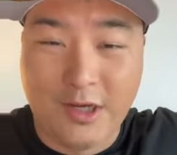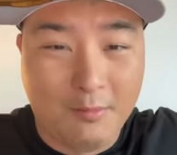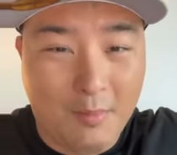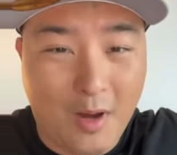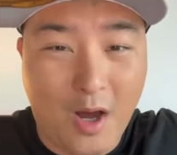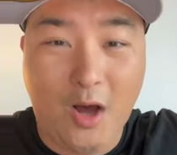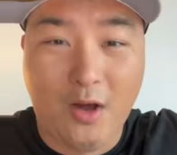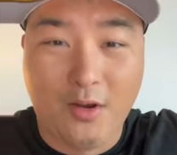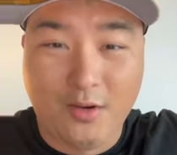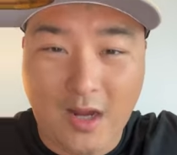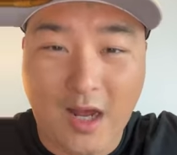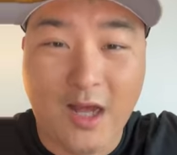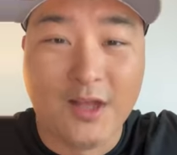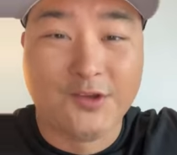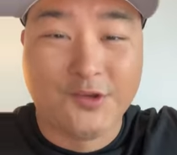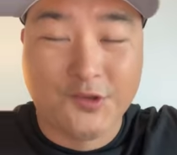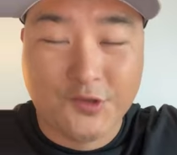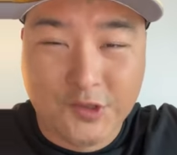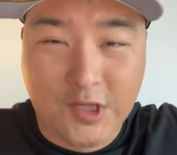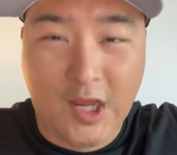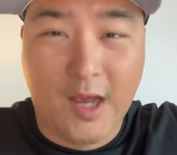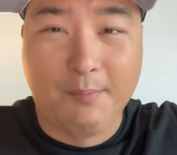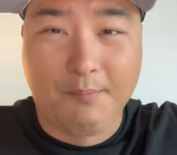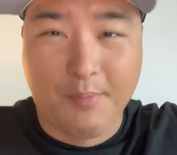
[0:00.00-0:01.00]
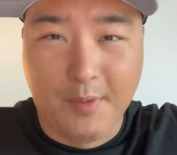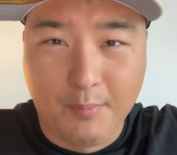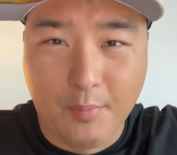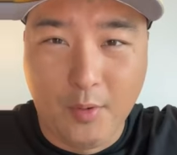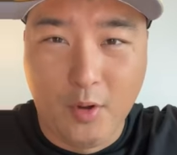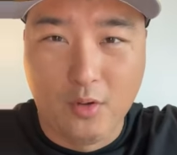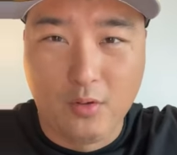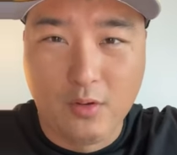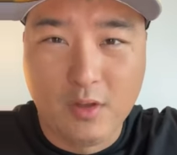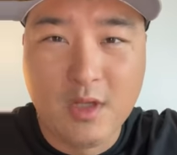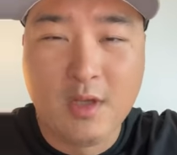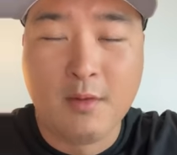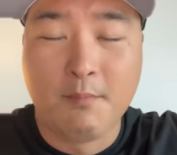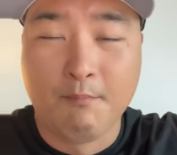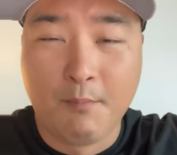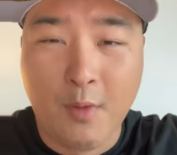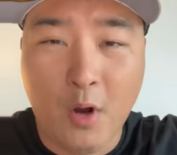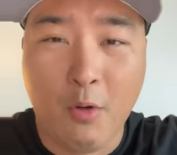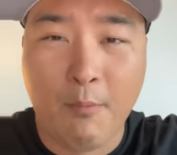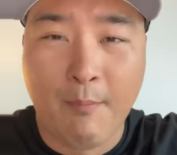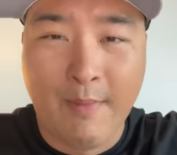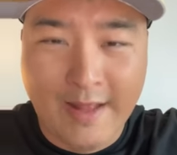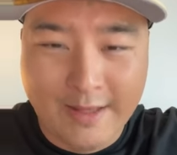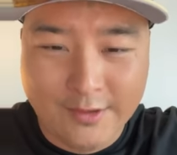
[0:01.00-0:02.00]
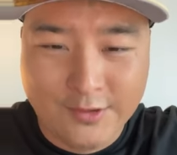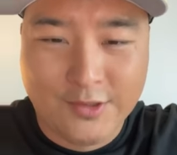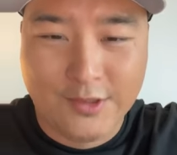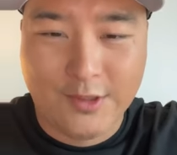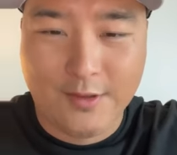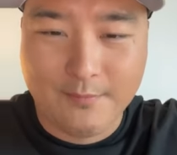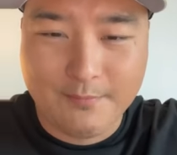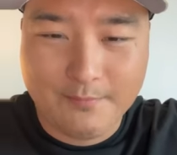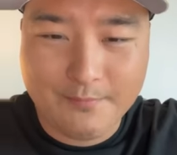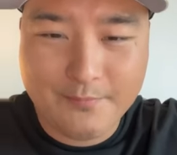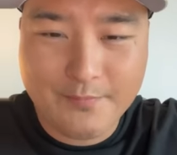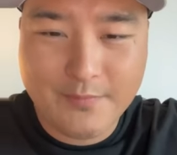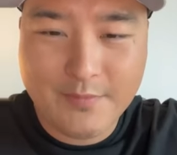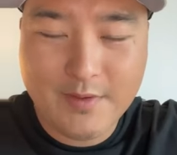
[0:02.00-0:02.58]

Come on, unstoppable momentum.